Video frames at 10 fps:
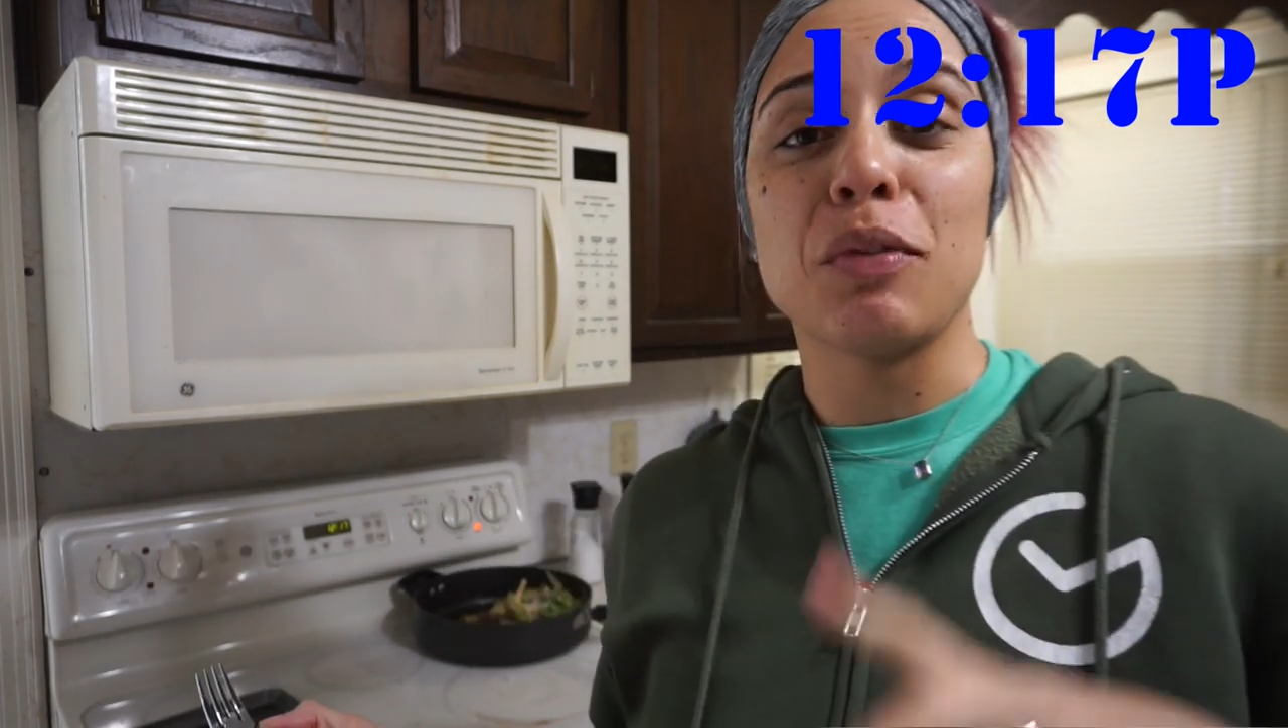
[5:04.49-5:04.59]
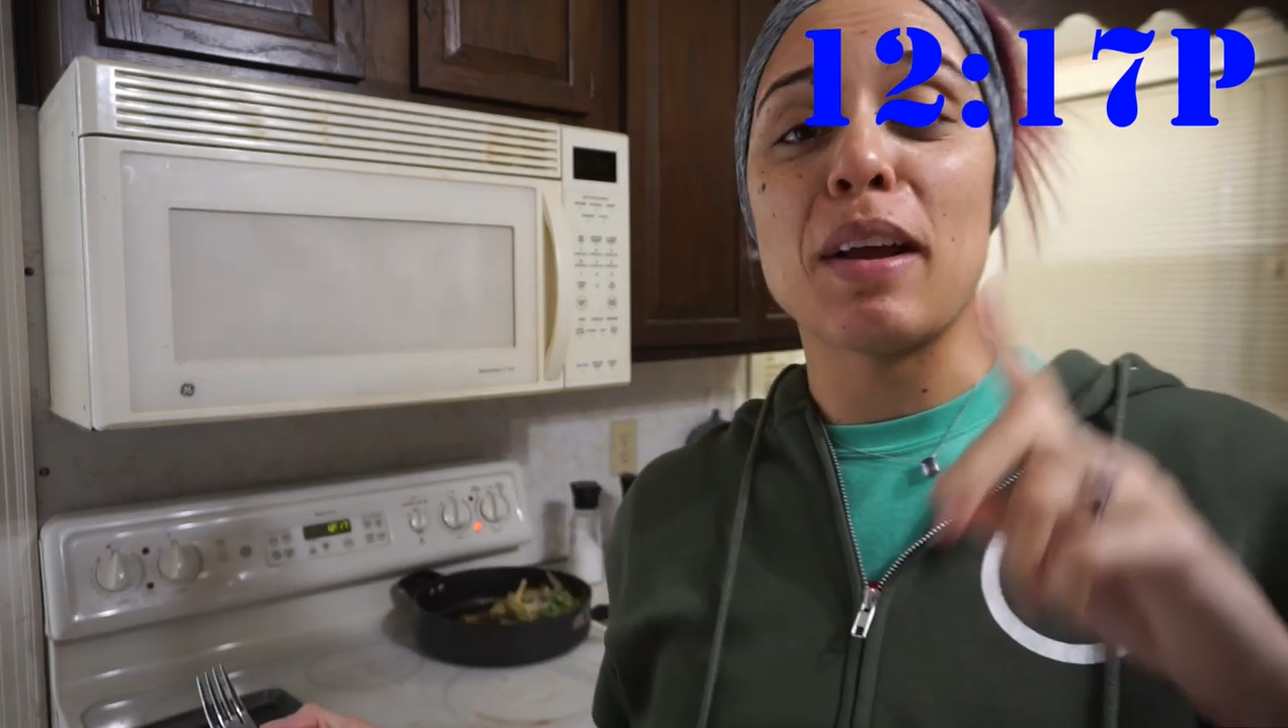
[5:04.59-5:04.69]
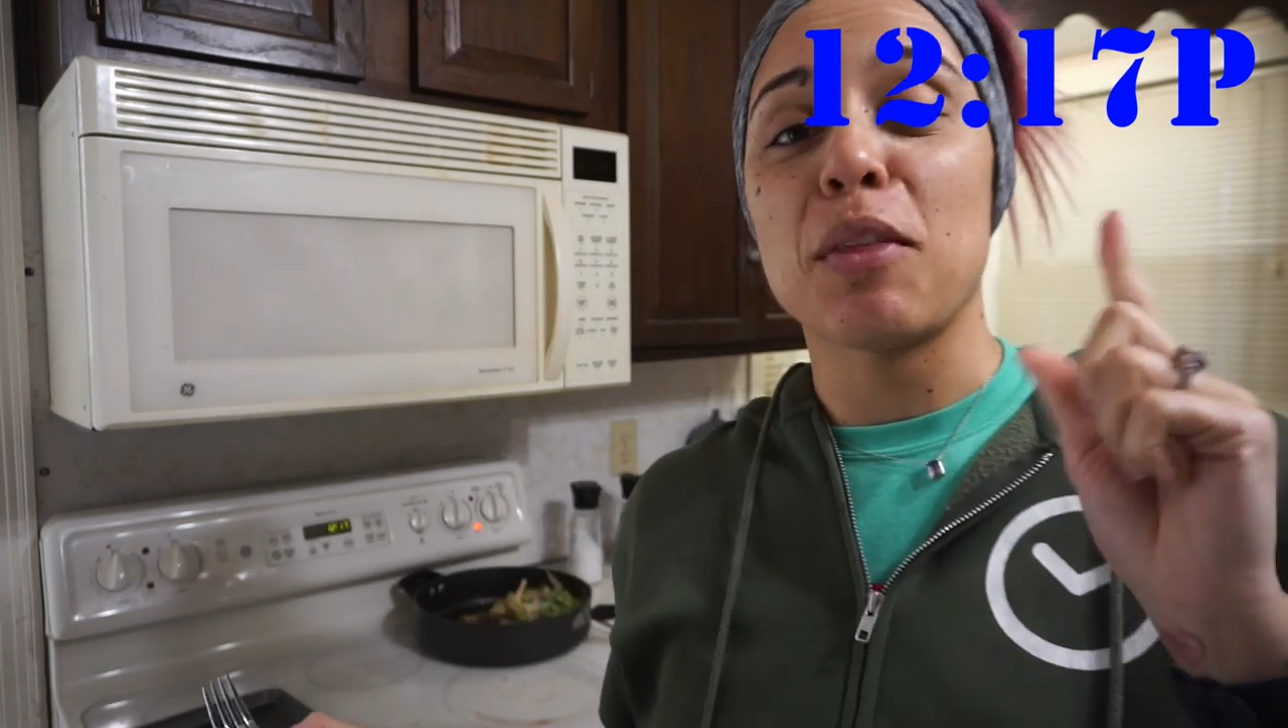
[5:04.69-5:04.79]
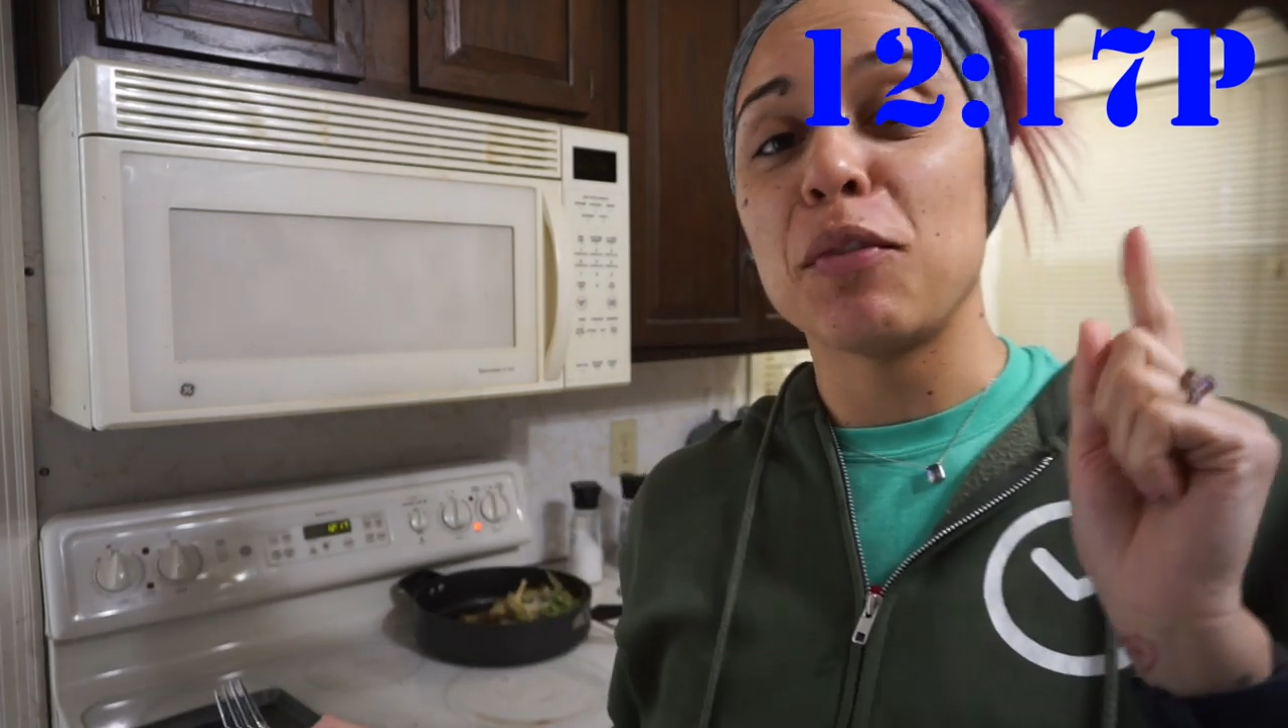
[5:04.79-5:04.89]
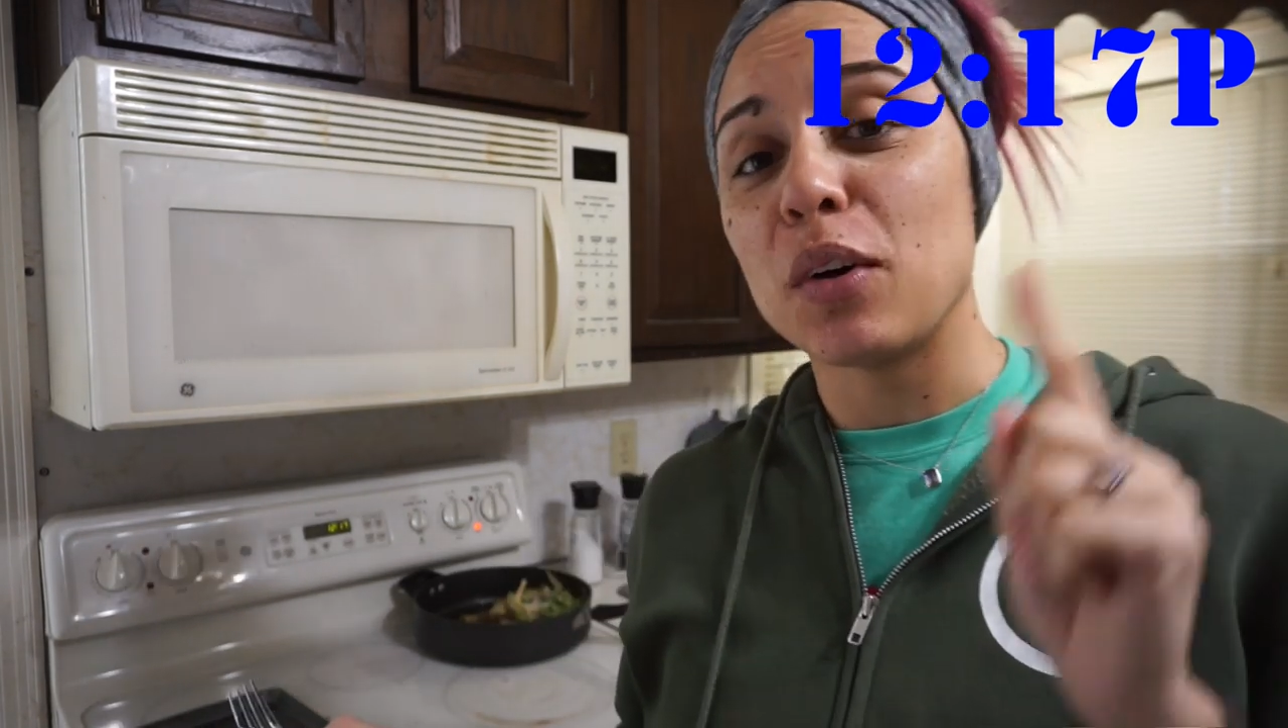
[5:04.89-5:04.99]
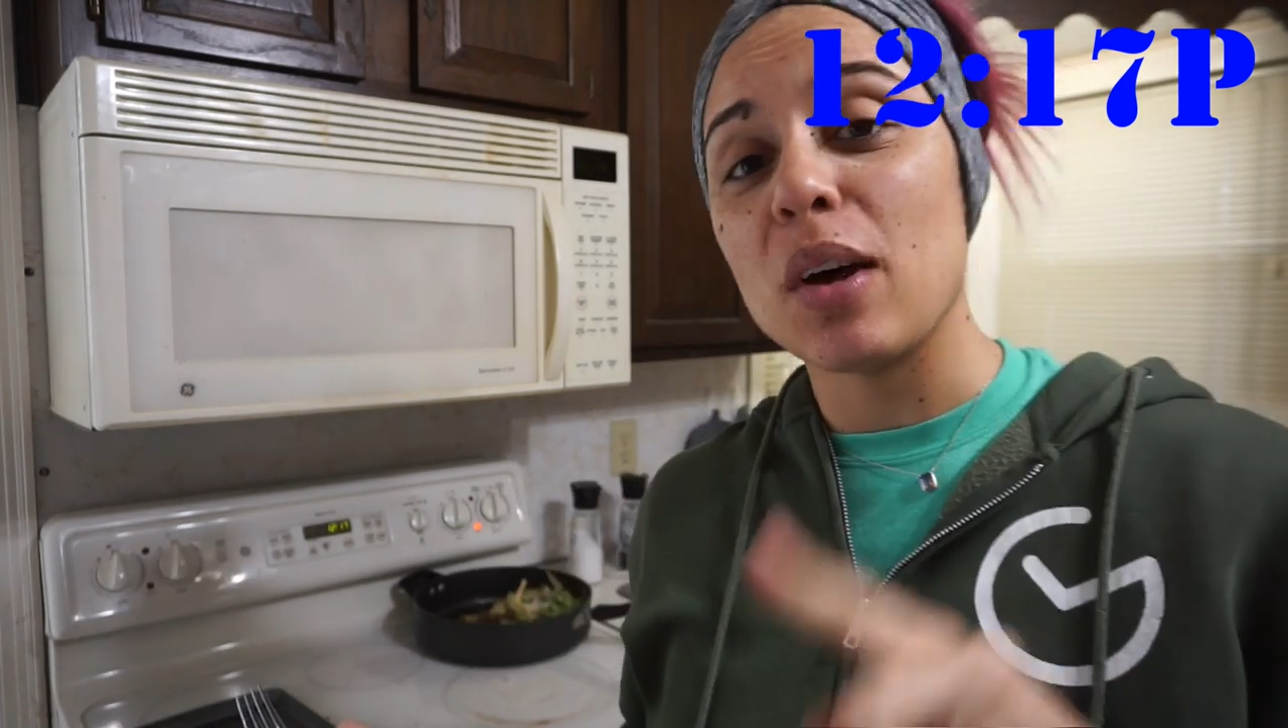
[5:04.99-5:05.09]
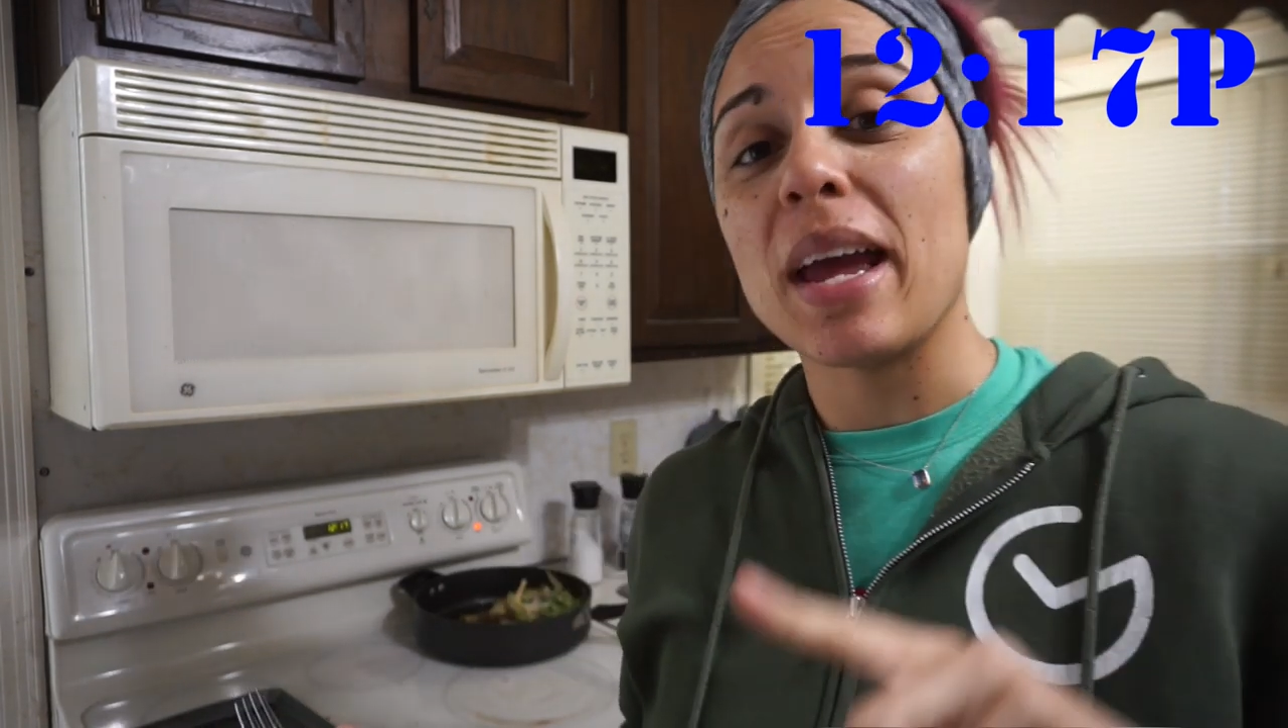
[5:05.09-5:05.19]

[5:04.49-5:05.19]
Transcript: Faithful,